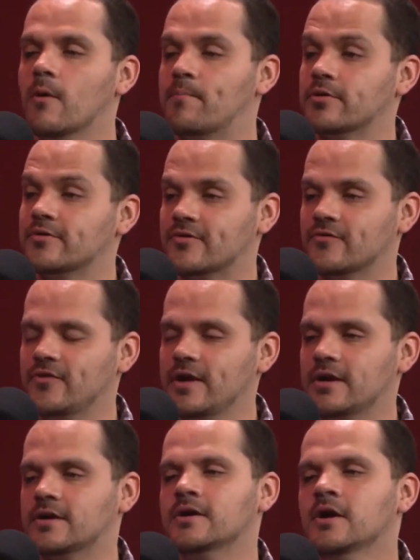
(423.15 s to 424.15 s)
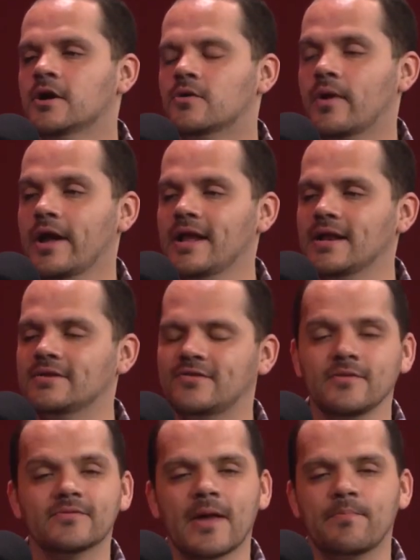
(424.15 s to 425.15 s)
We'll persevere. Right. And it
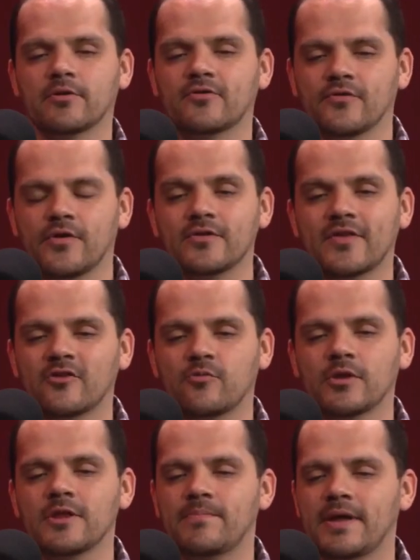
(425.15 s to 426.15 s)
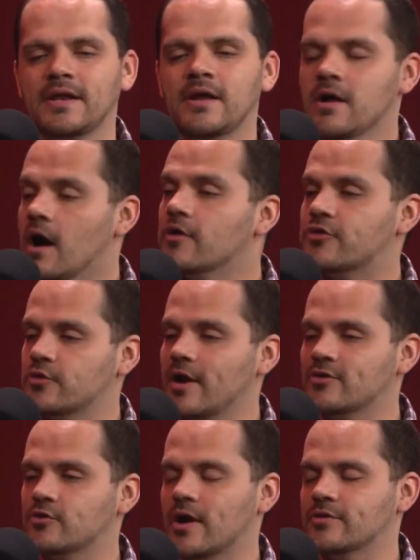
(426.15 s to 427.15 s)
seems like perseverance has really been a
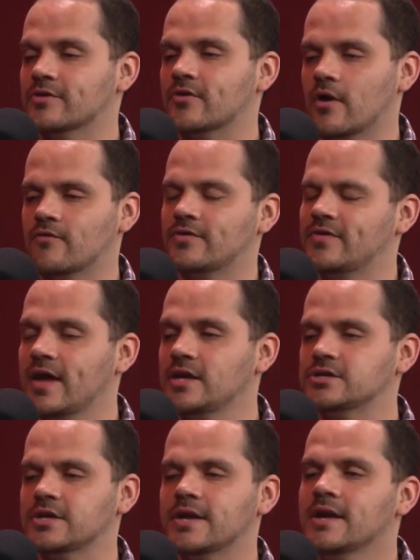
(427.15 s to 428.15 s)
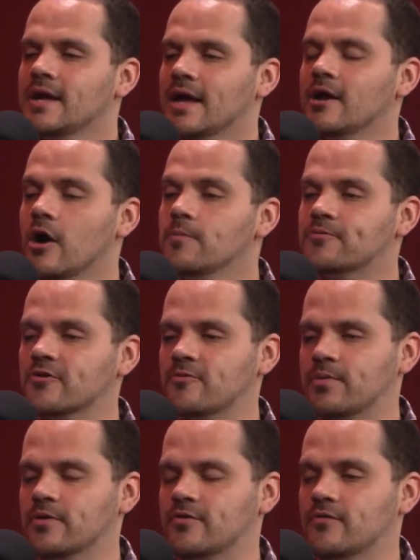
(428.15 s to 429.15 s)
thread throughout this conversation. Yeah. It helps
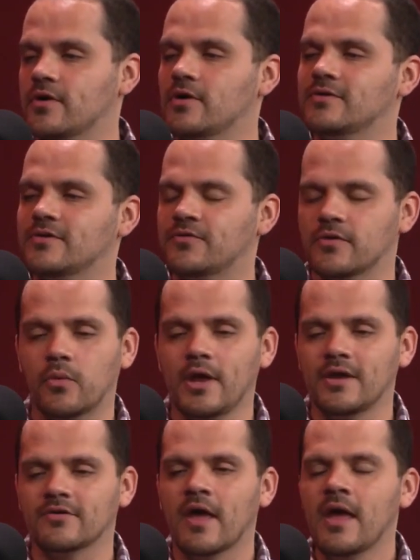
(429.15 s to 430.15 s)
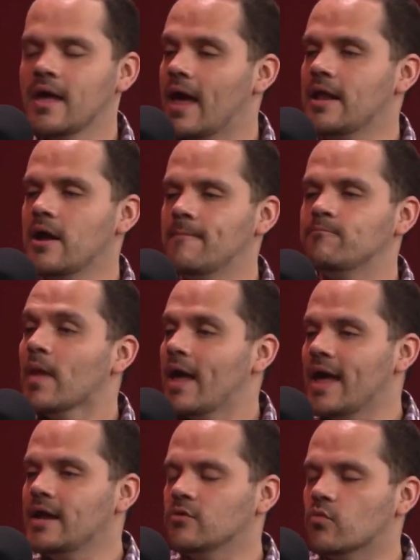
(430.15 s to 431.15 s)
us persevere in different ways. And, um,
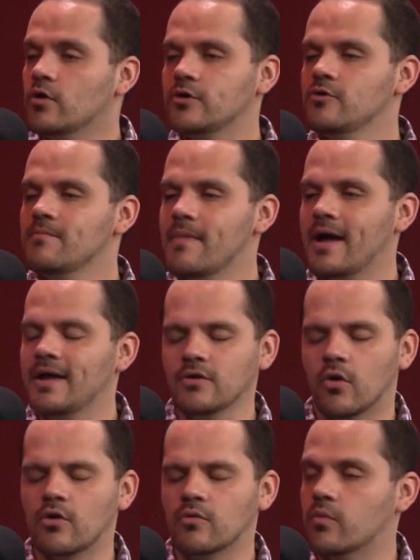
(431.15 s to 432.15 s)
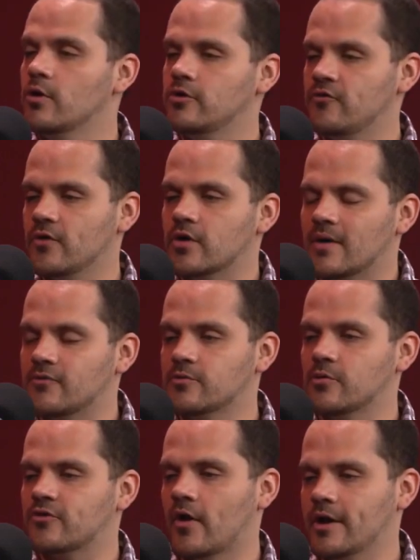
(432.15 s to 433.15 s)
Hey, would you mind or would you feel
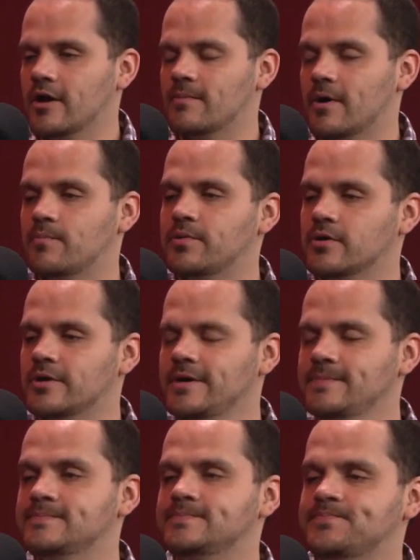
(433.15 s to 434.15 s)
comfortable talking about purity?